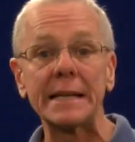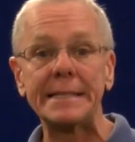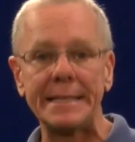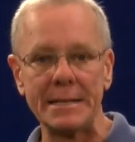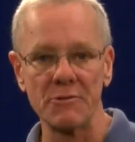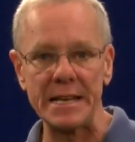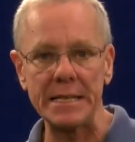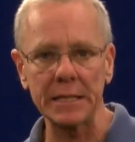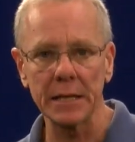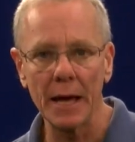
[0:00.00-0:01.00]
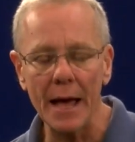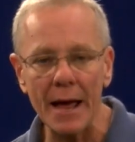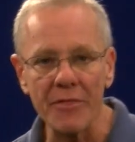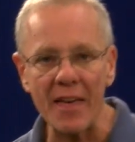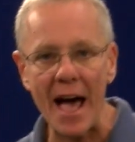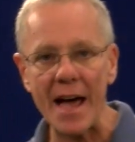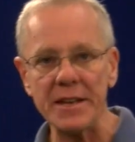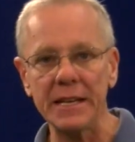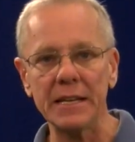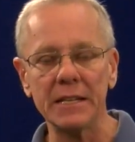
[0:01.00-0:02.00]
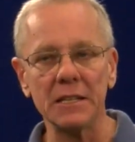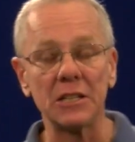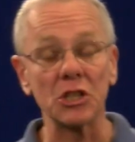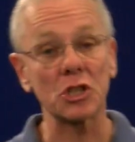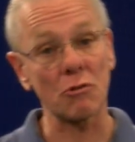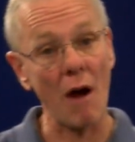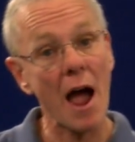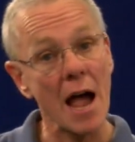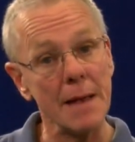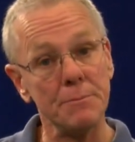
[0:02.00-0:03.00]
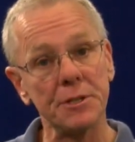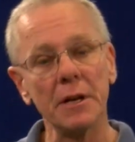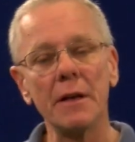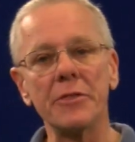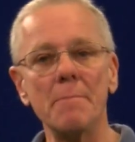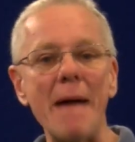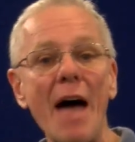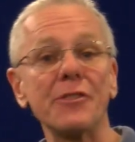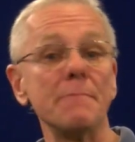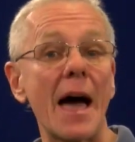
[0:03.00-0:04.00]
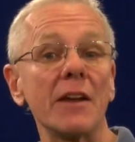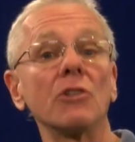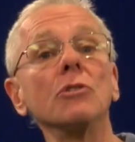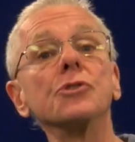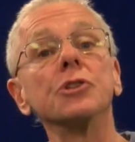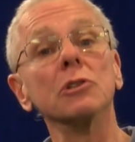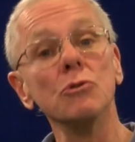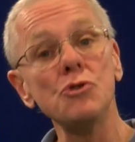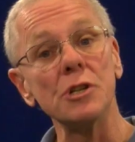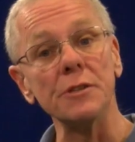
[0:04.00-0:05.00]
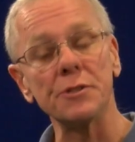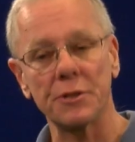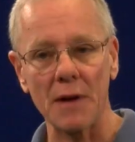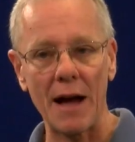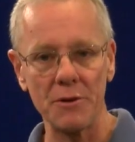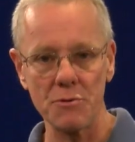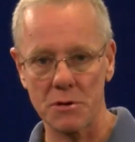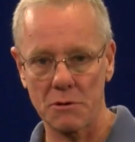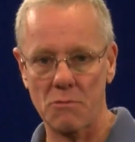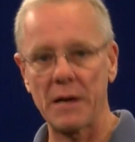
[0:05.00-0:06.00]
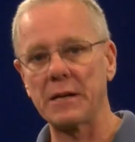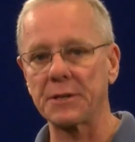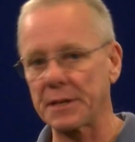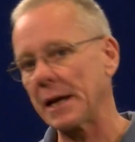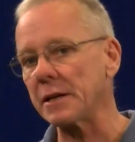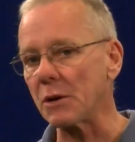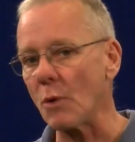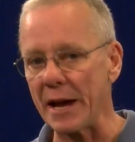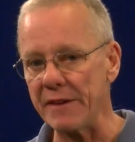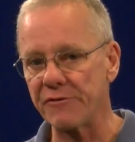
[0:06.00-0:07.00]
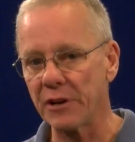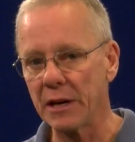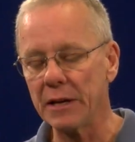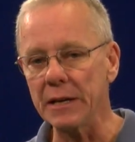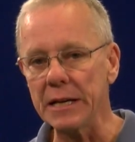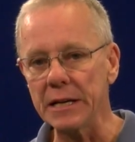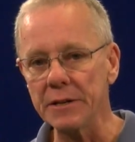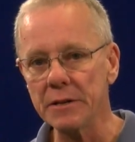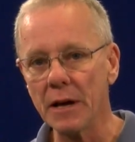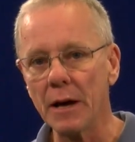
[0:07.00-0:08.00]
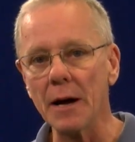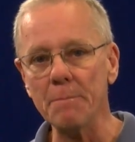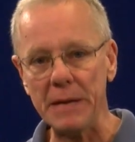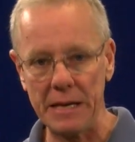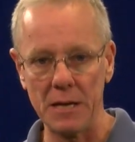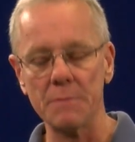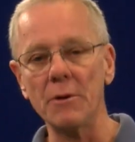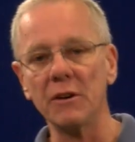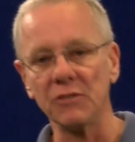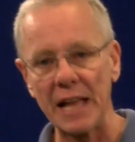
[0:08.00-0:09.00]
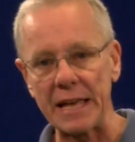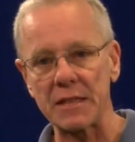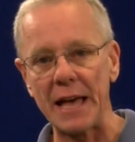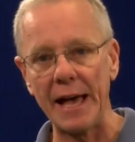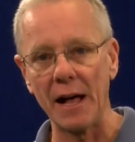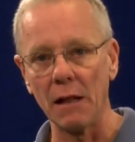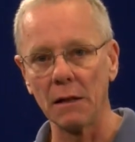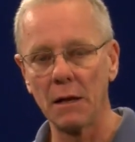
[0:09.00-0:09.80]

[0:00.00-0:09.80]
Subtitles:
series, and that describes the mathematical solutions to how you can create a standing wave in a medium of length L.